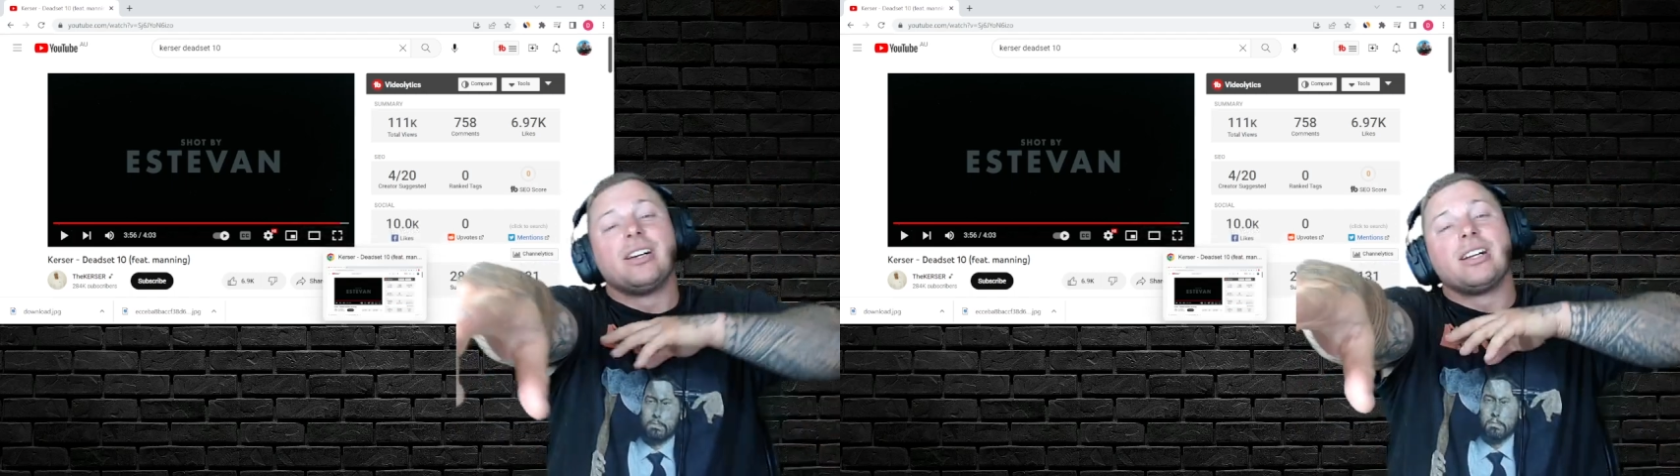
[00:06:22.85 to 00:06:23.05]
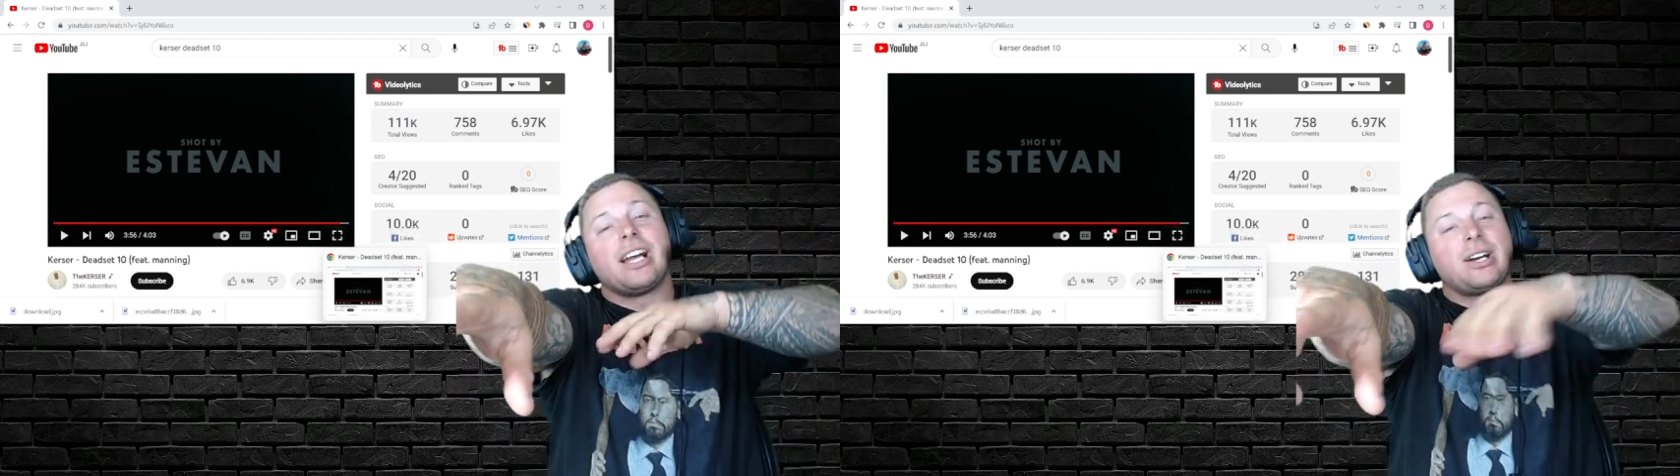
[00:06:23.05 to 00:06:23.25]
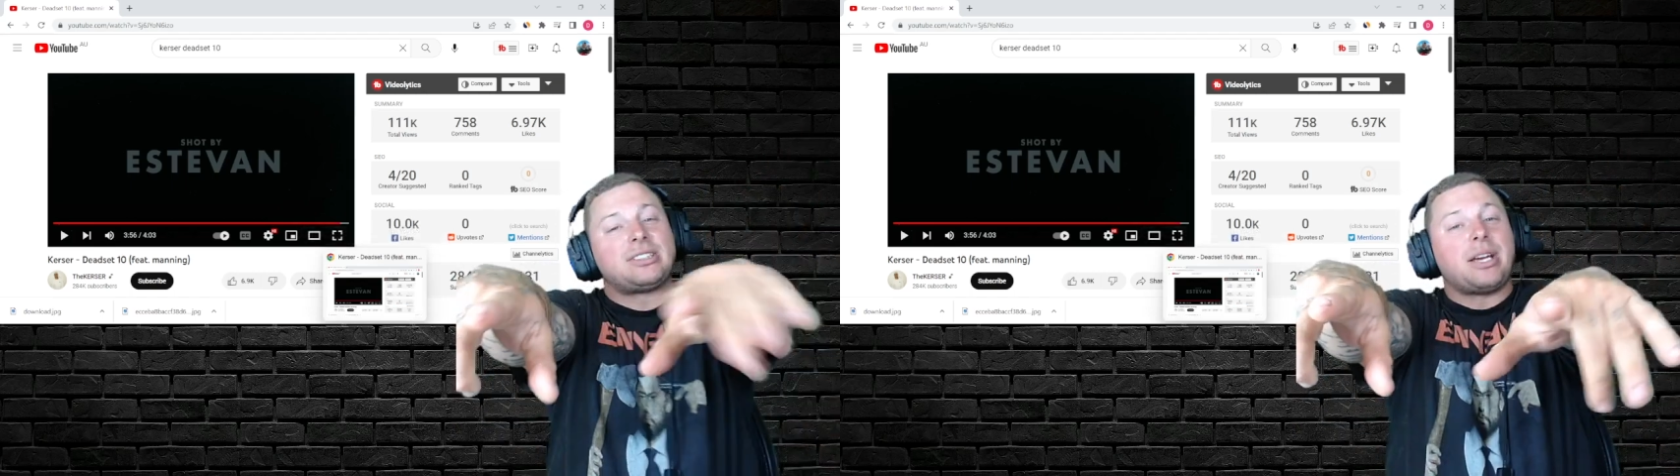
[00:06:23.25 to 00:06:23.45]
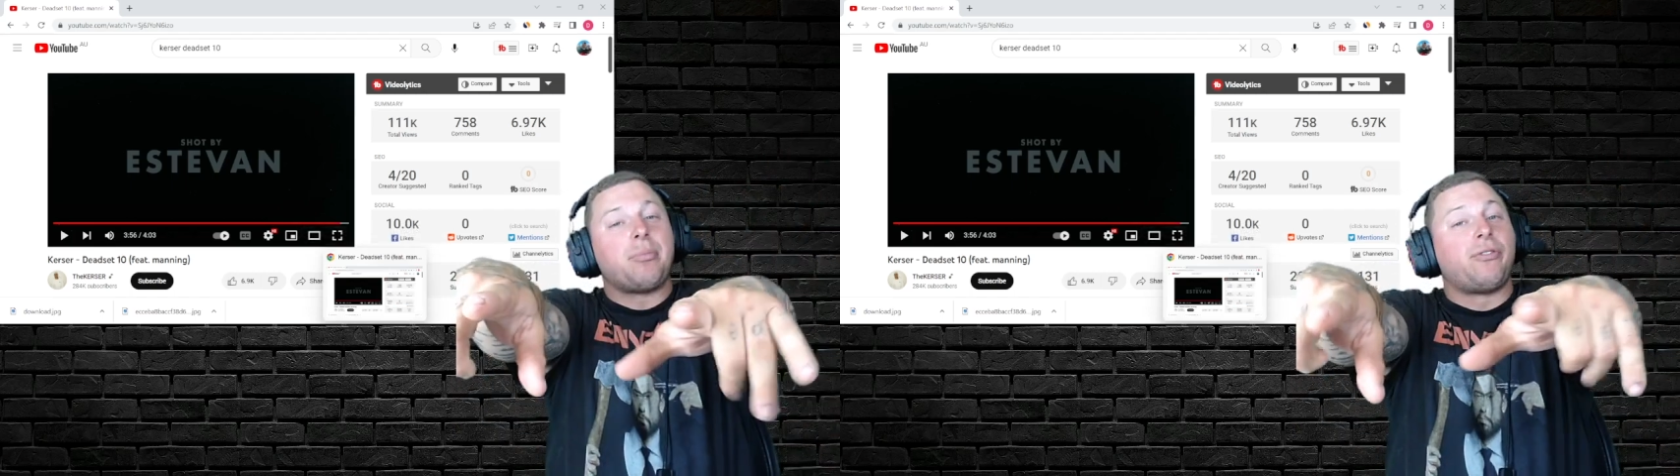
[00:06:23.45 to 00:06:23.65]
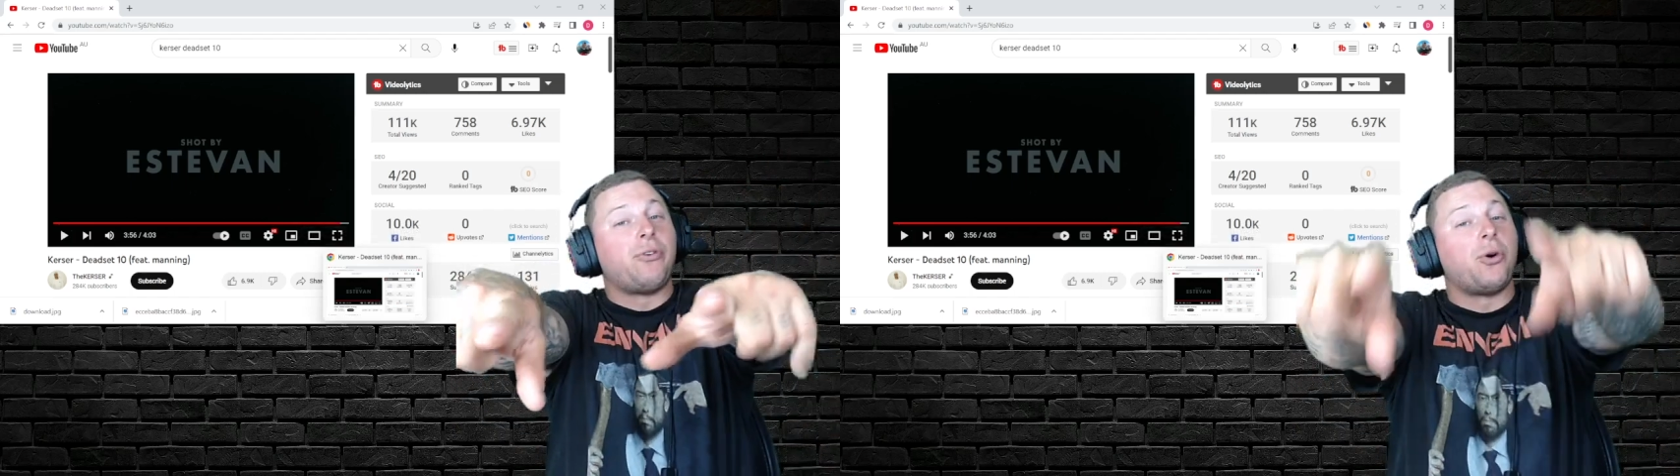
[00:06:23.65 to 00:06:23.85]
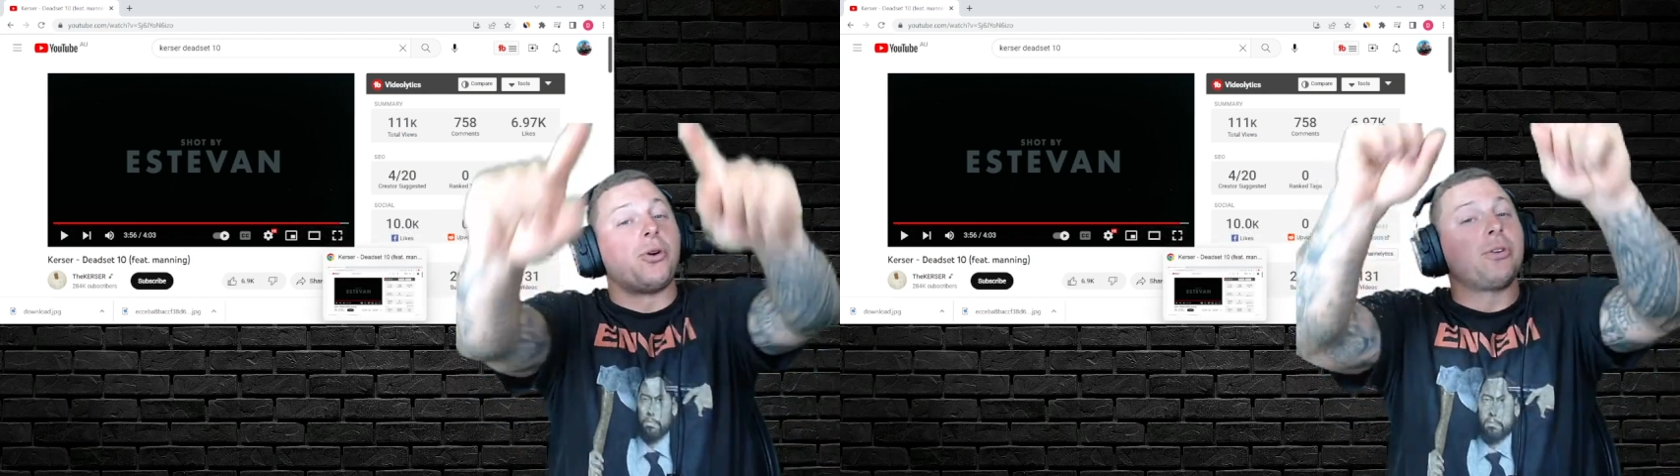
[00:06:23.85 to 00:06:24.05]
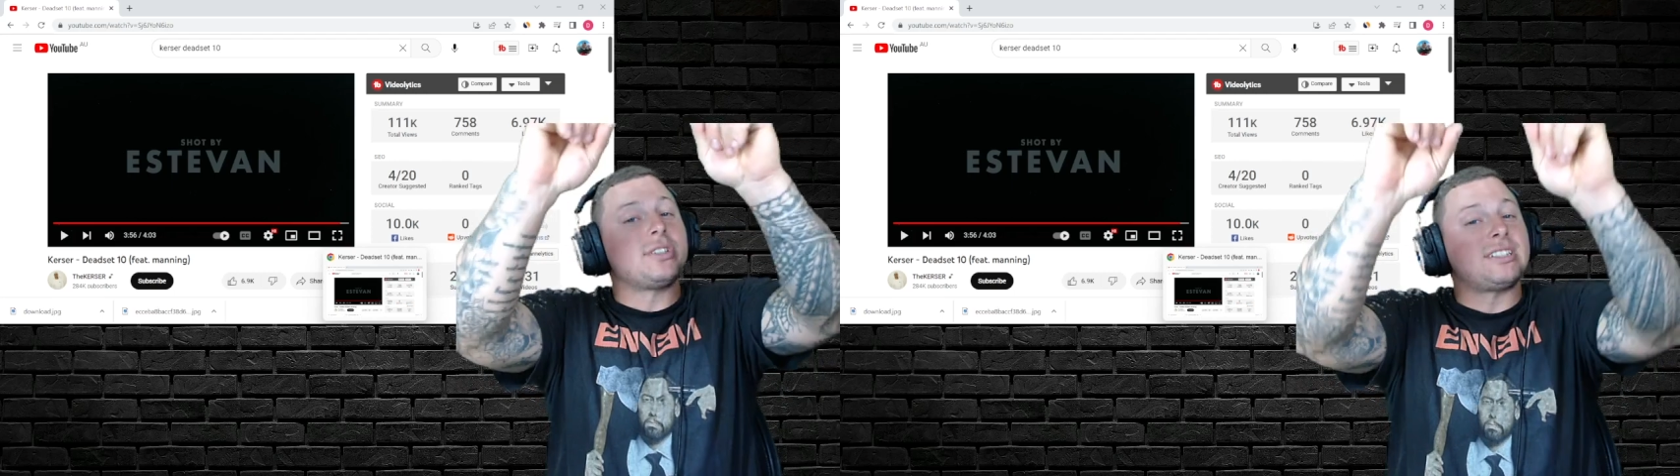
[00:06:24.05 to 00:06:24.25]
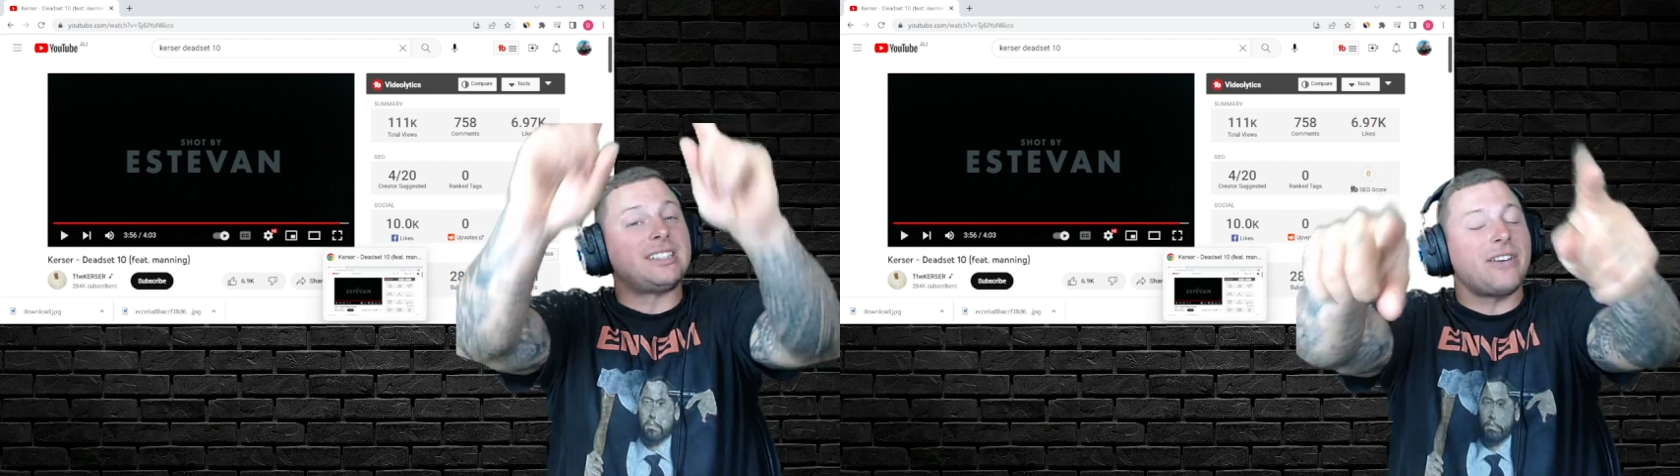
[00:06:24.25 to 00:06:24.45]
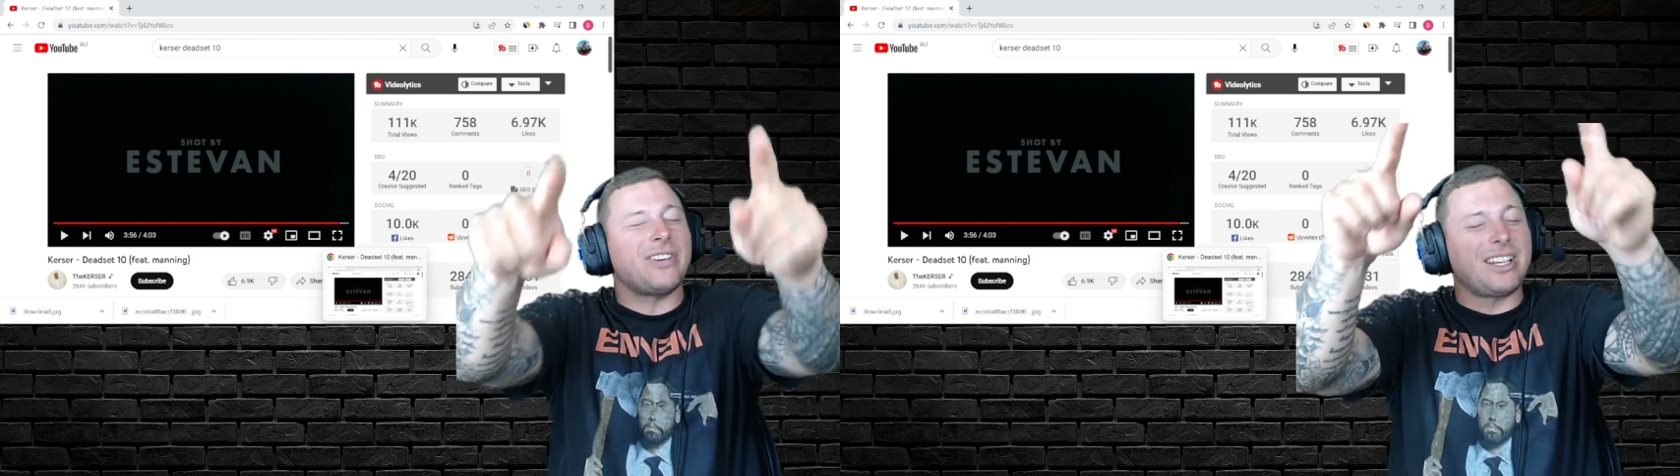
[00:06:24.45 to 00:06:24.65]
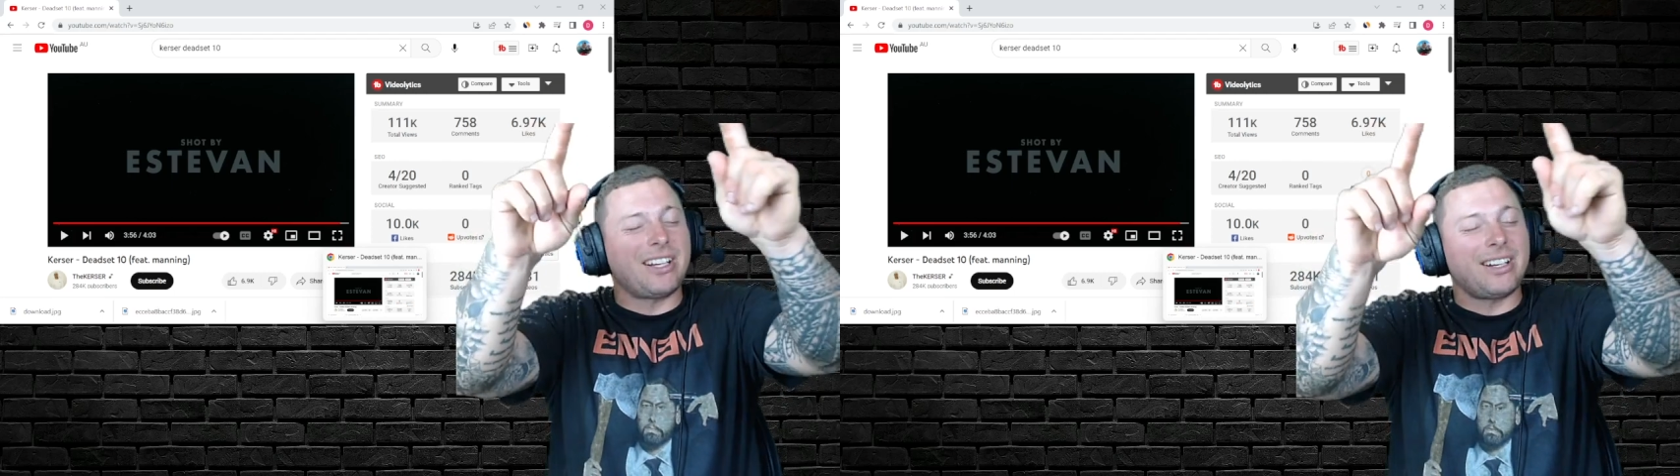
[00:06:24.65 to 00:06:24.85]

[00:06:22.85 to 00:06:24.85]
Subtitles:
Like I was saying before, 70%